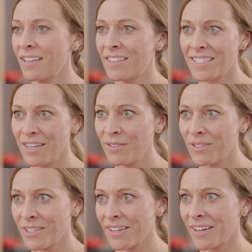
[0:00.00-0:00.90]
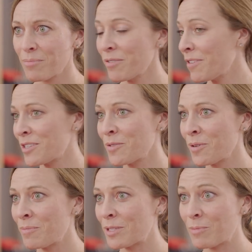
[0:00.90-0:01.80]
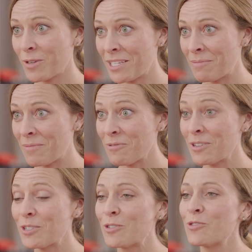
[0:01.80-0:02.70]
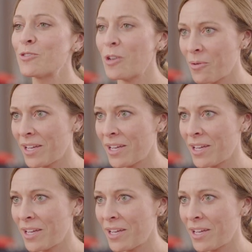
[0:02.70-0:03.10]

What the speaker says: the state of Utah got a professional women's sport team, which is so